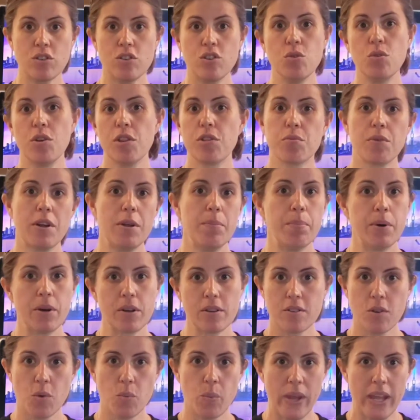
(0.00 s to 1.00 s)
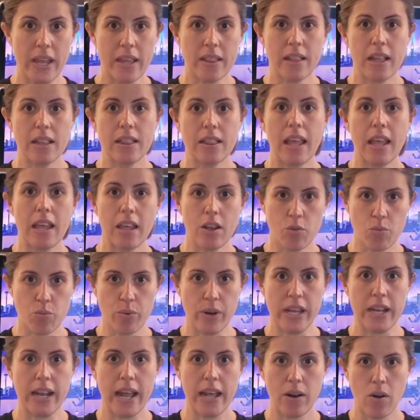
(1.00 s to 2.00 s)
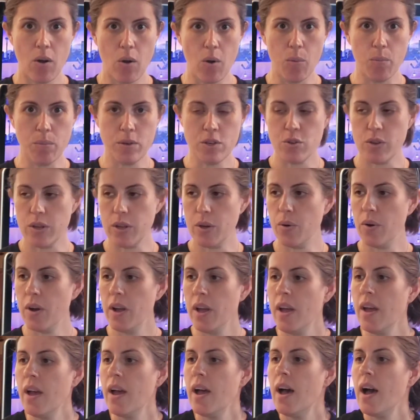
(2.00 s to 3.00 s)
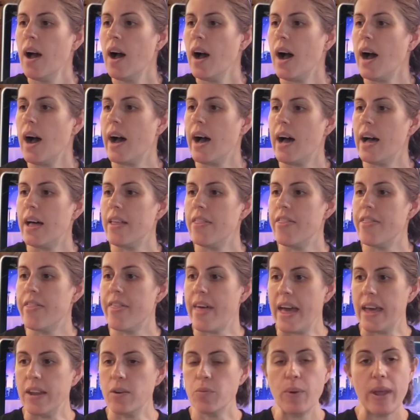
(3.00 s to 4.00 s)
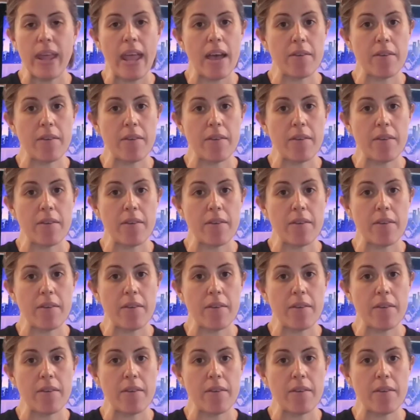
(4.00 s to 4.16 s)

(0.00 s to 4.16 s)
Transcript: 2 to 3 books a week that they can read at home to you. Then